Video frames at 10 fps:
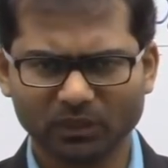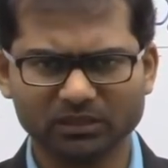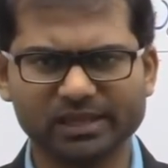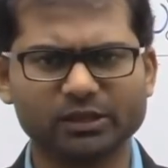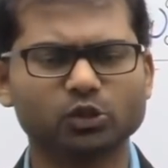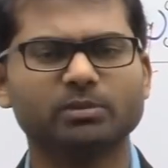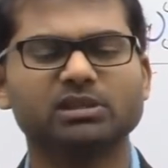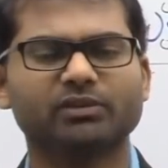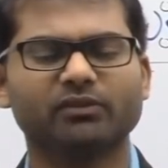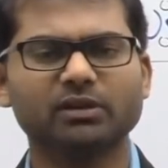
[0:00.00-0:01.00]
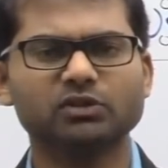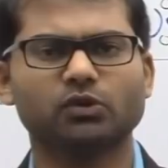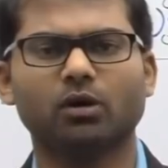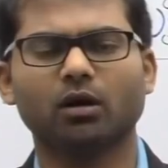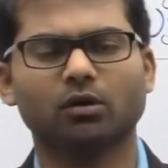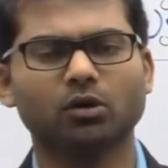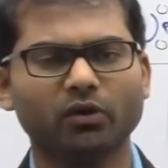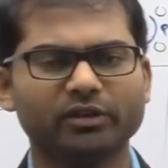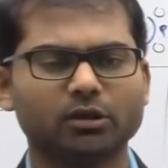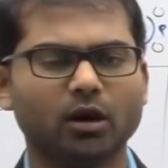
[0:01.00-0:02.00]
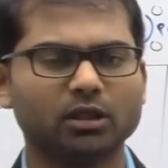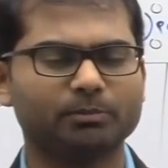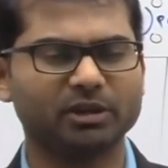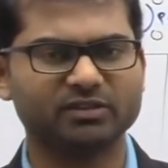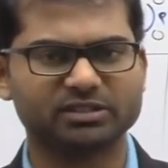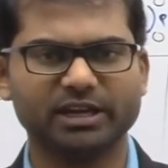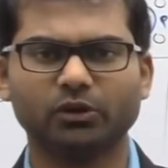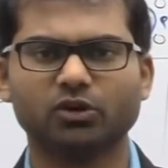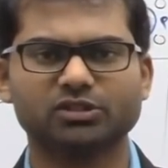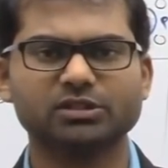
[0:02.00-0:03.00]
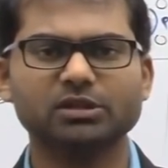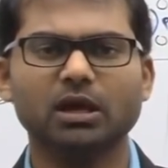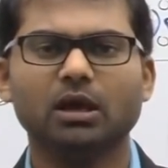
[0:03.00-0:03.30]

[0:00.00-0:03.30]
Thank you so much everyone. So you all go with all the previous gate questions,